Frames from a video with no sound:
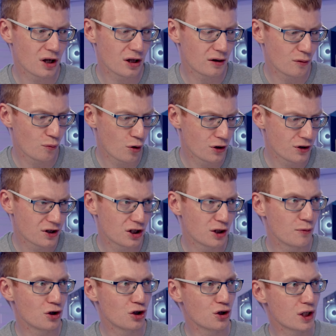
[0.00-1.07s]
the ones that
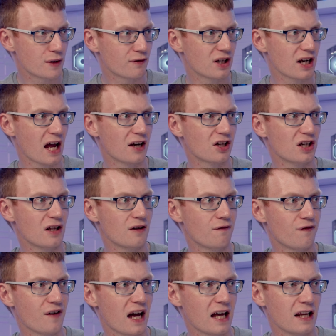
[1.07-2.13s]
you would use for attaching the
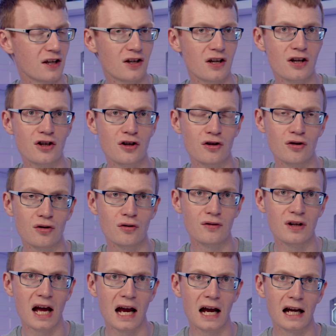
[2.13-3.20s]
fans to
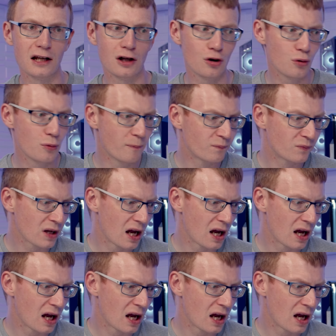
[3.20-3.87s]
the A I O.